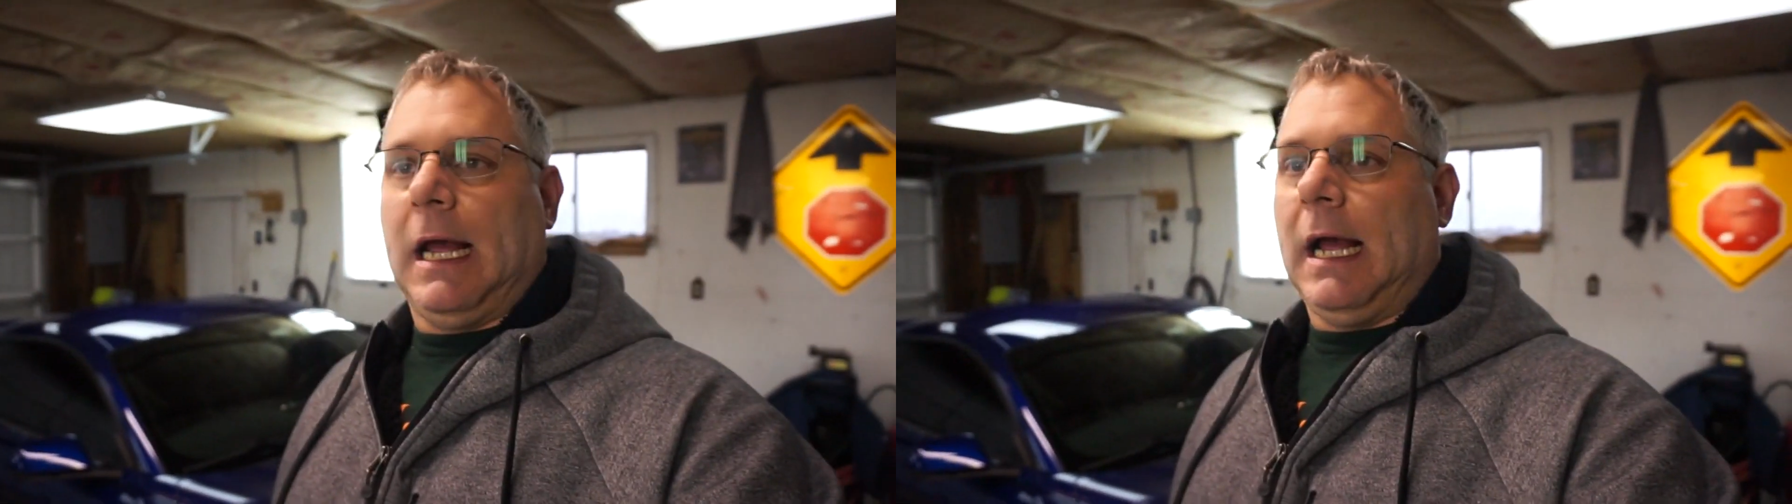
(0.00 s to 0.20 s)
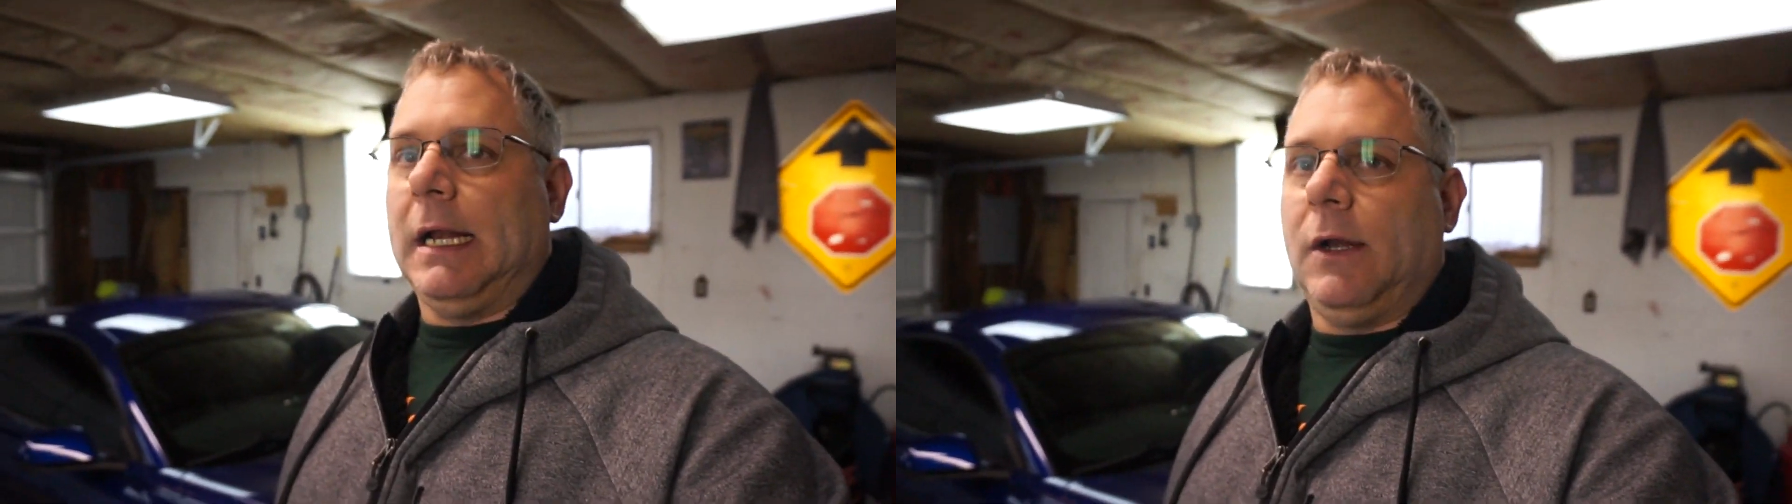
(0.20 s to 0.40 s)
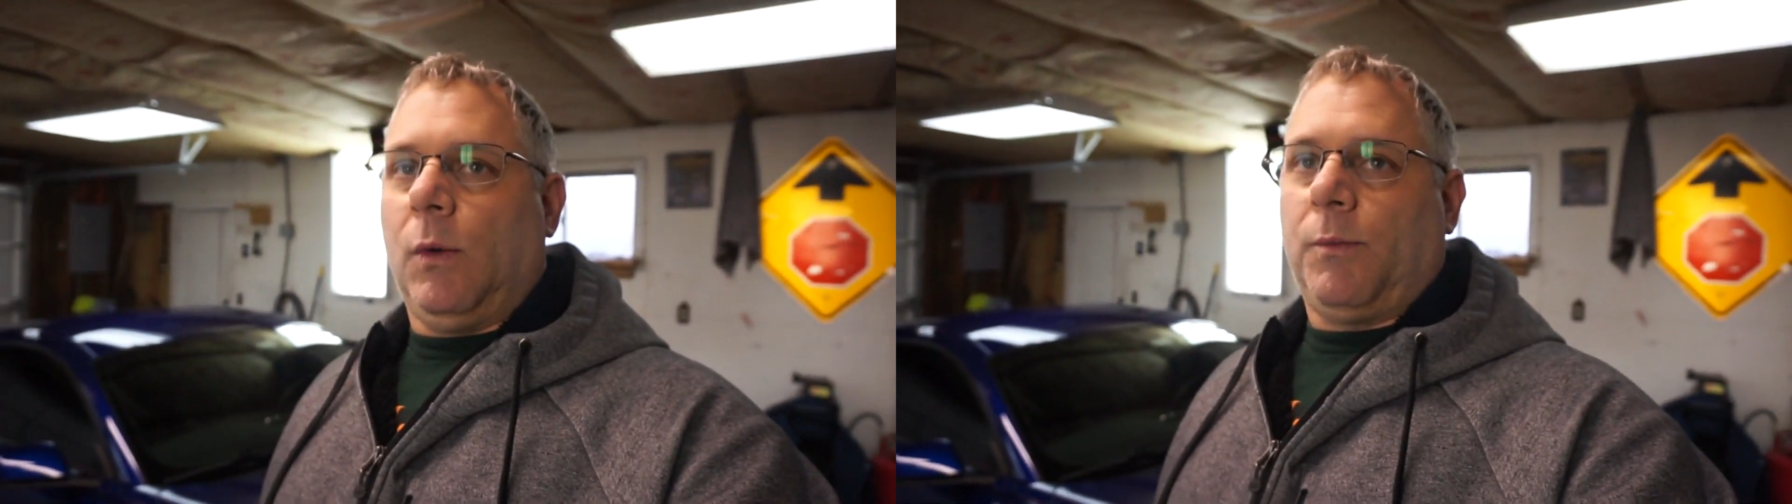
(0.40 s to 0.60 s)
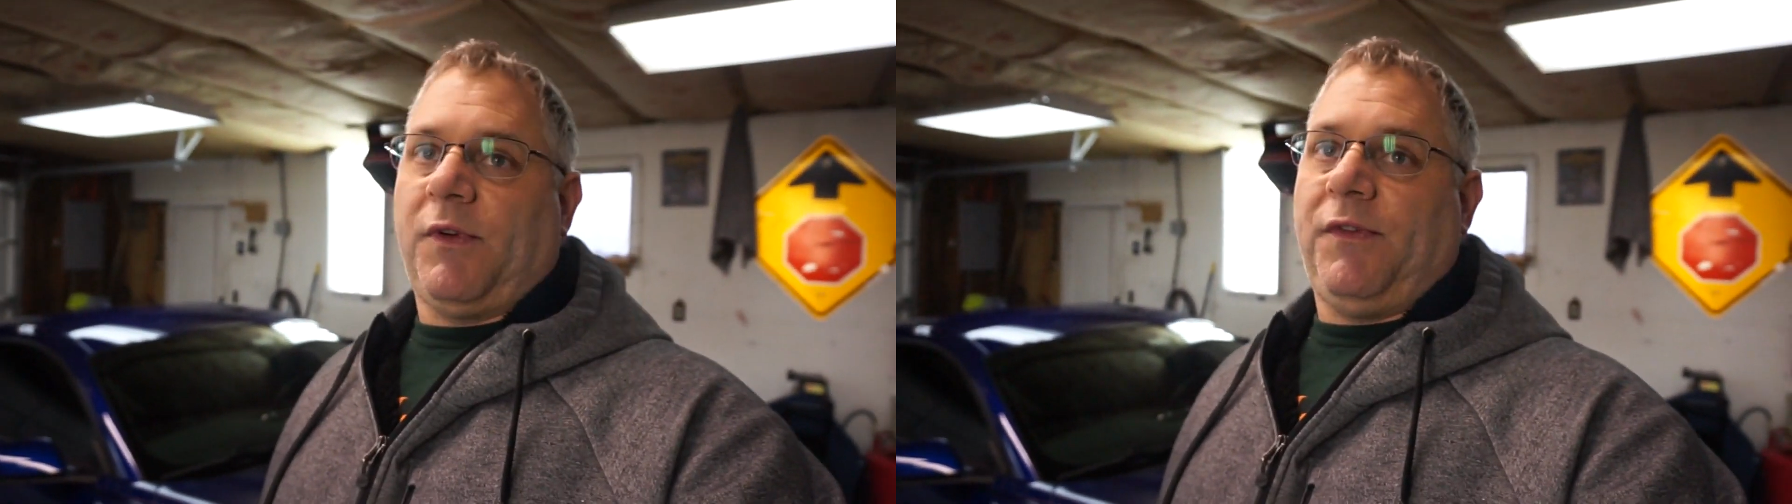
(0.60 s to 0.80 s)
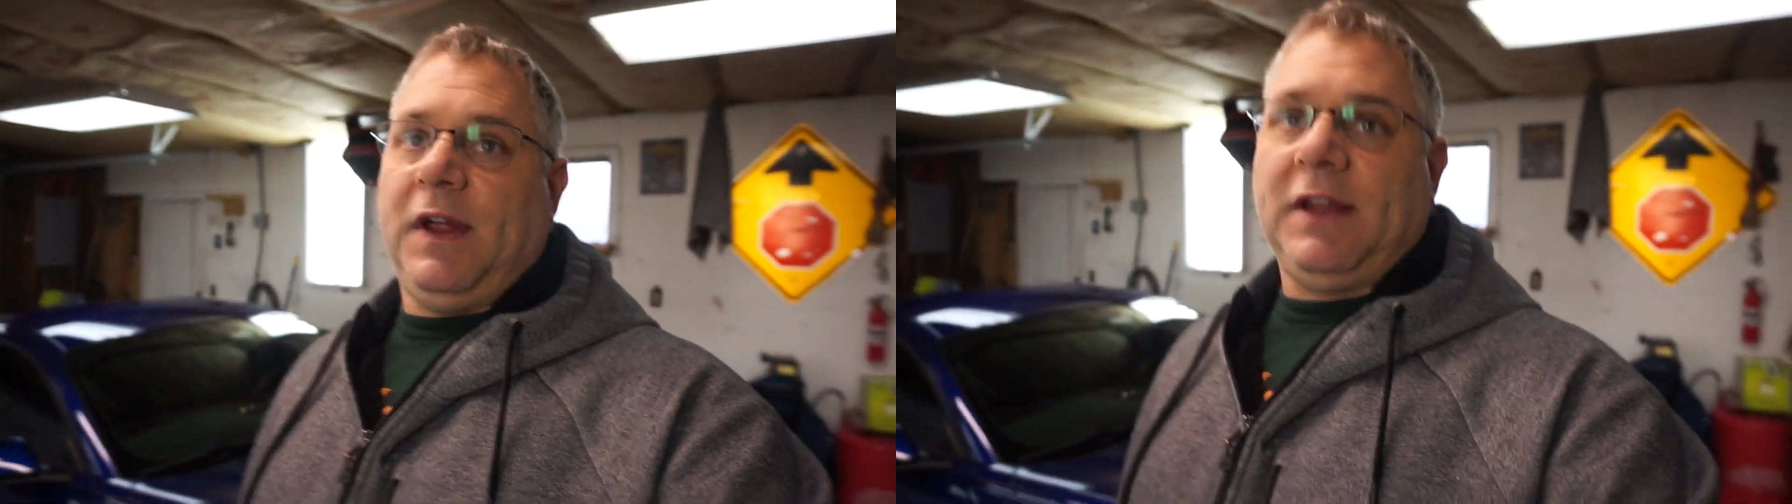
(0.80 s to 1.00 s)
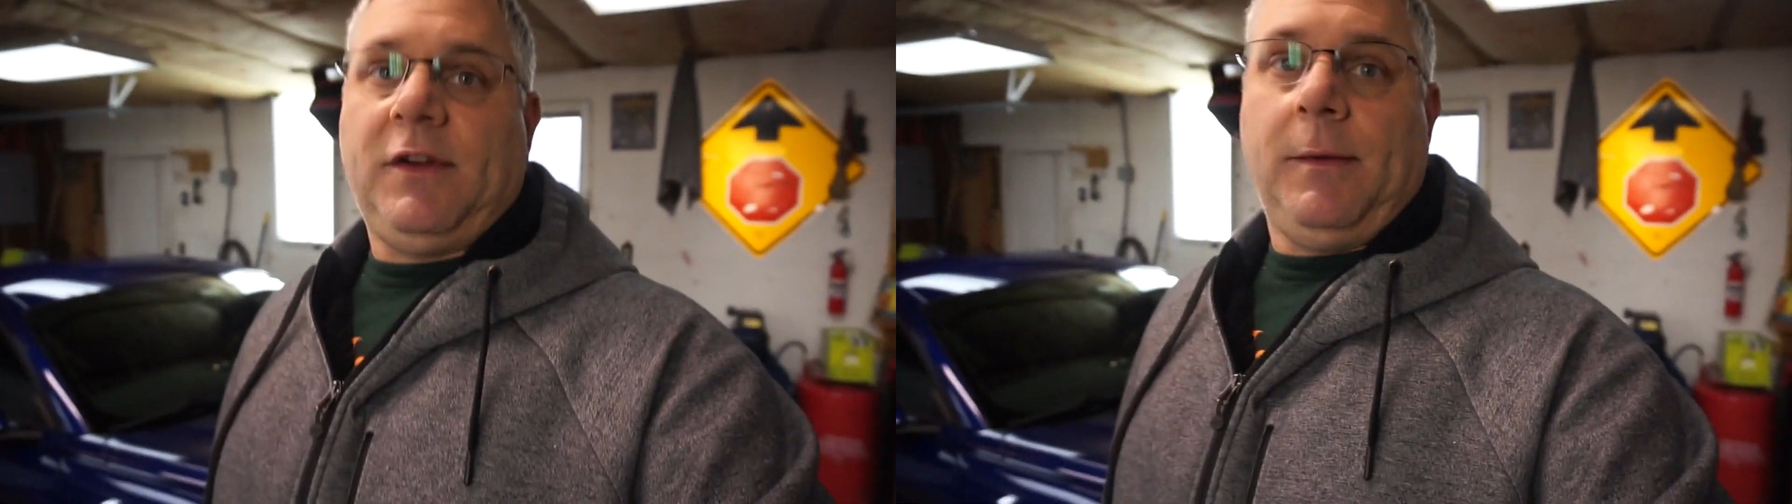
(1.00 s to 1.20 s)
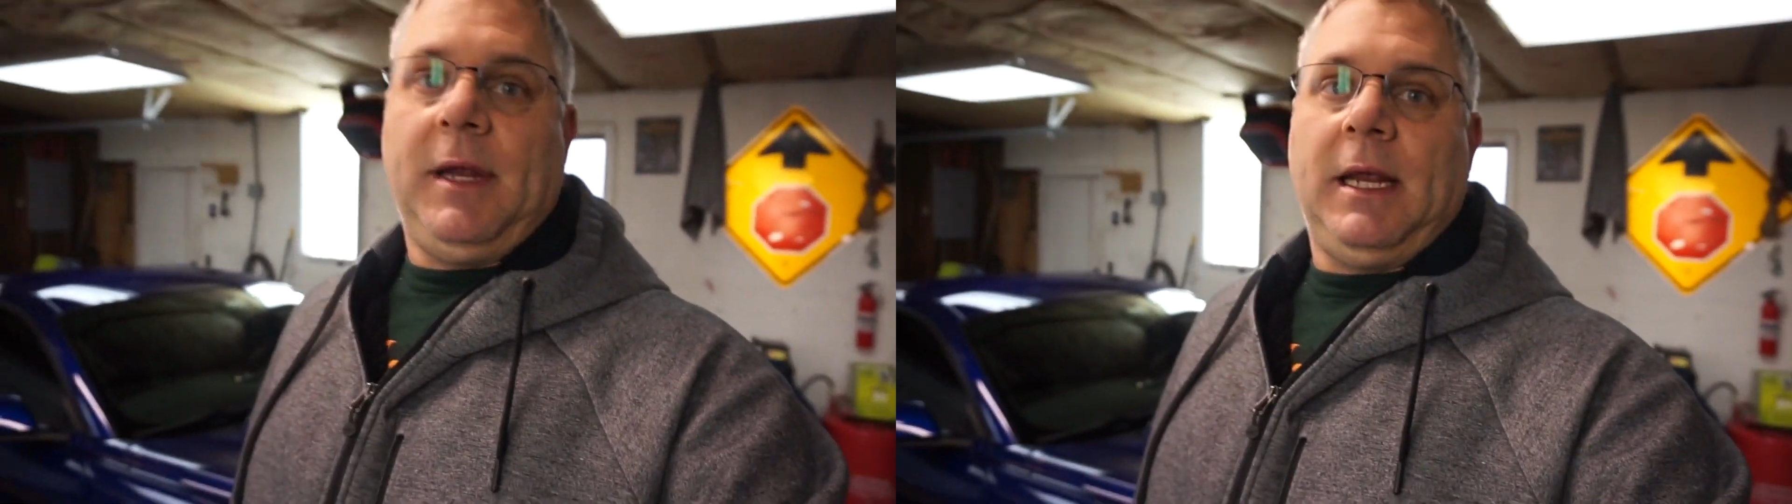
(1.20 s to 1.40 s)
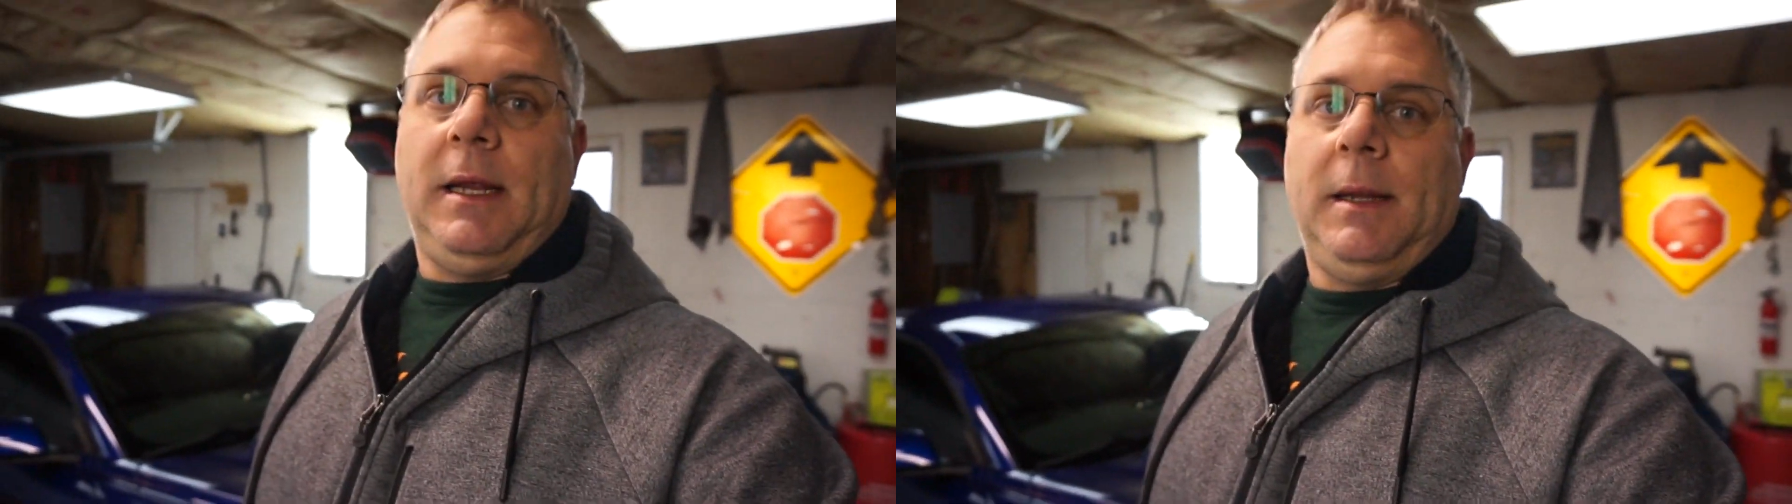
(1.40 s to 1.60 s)
I don't profess to
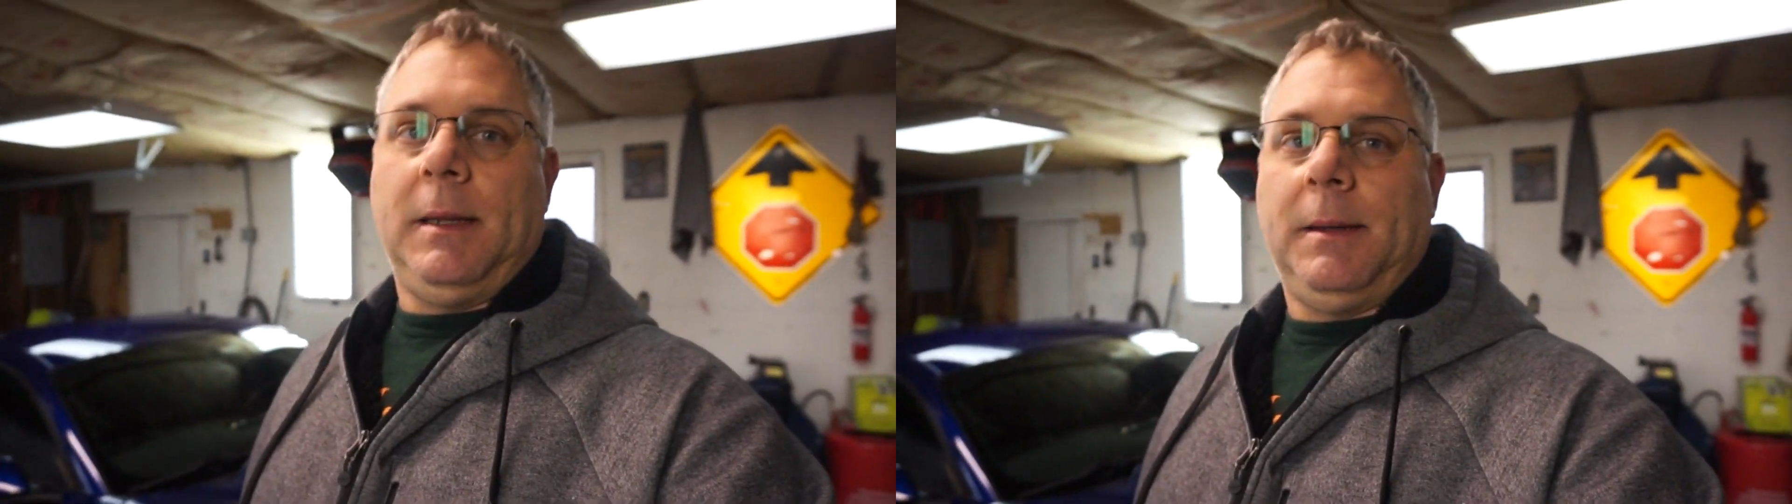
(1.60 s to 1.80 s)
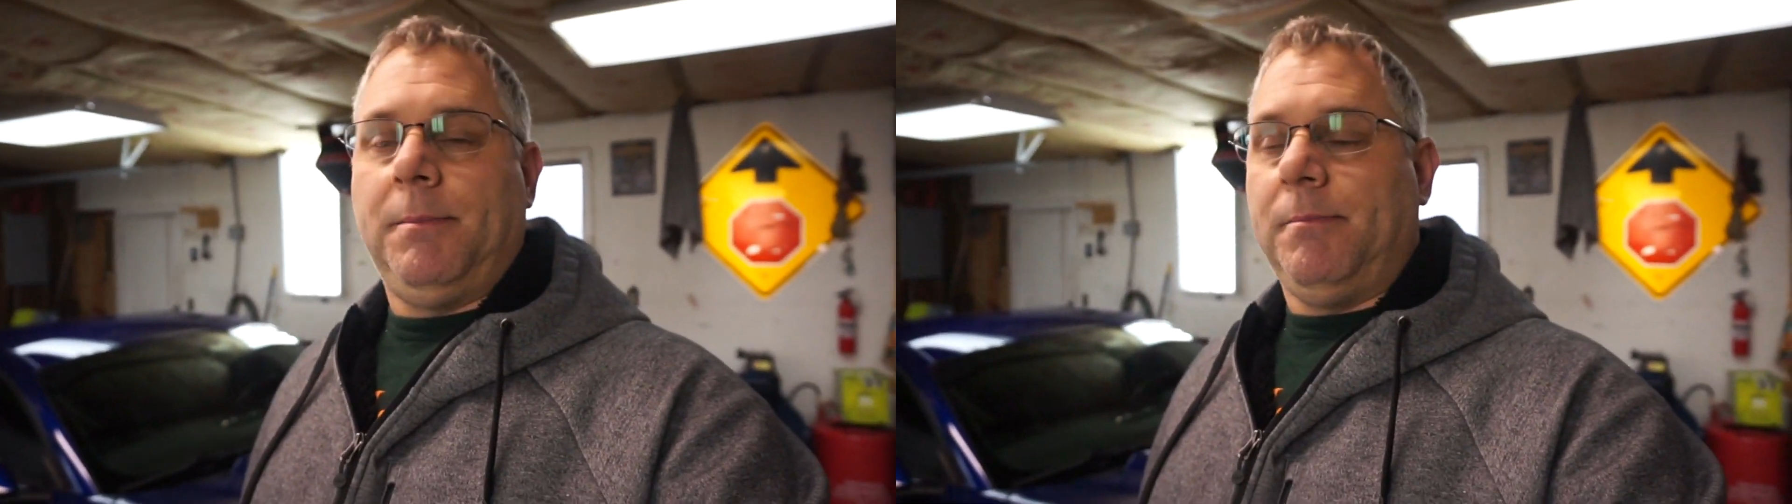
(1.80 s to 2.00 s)
be,